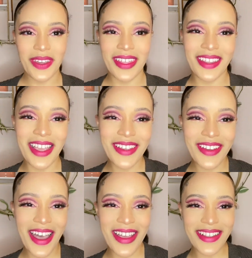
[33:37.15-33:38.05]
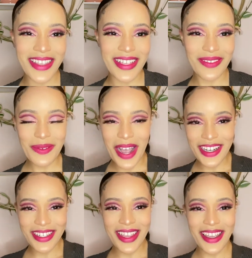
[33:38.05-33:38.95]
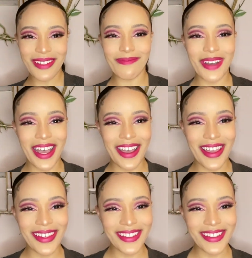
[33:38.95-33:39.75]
Thank you guys. Thanks for watching. Bye.